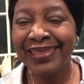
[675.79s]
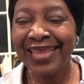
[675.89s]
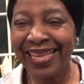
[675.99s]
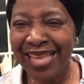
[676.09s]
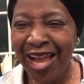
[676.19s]

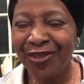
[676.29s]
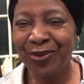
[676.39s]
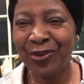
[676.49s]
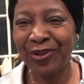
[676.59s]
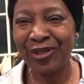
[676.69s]
That's how
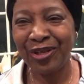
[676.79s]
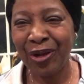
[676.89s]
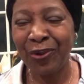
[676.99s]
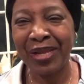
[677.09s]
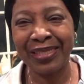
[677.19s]
you're going to
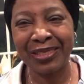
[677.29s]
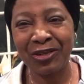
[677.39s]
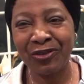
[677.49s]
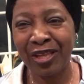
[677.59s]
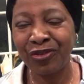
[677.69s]
know
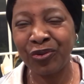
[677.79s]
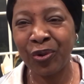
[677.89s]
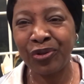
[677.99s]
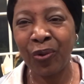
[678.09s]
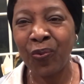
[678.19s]
that you're
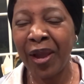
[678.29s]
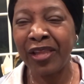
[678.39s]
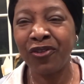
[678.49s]
on your way.